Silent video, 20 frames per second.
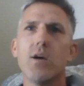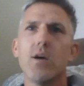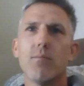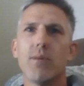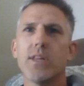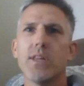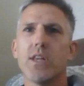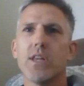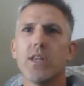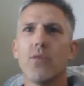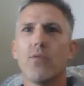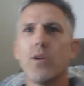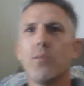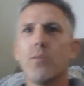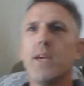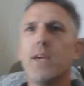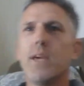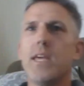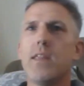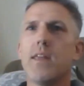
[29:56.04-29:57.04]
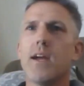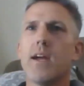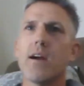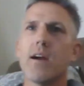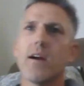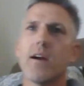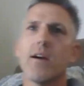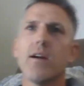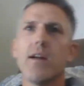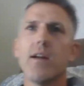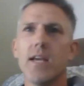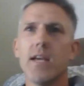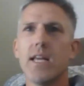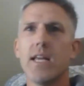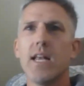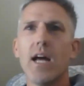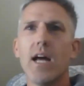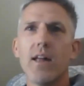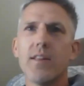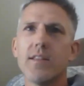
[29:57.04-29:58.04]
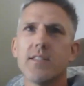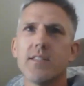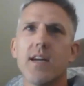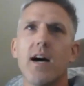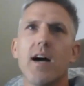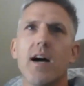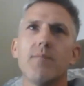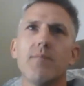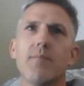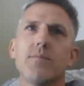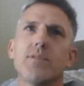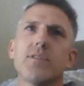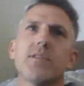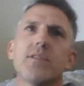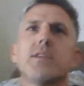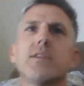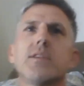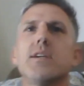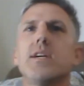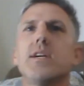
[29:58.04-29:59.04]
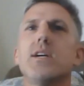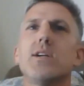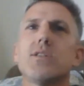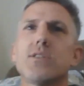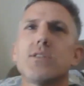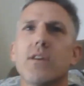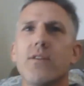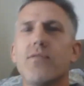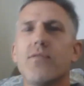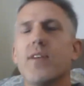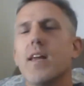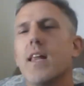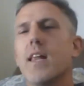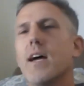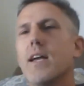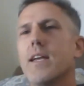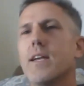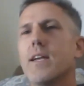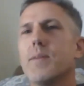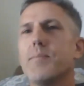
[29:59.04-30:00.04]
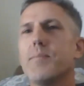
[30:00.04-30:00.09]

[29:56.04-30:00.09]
but they don't want to be there in other times. So I feel like,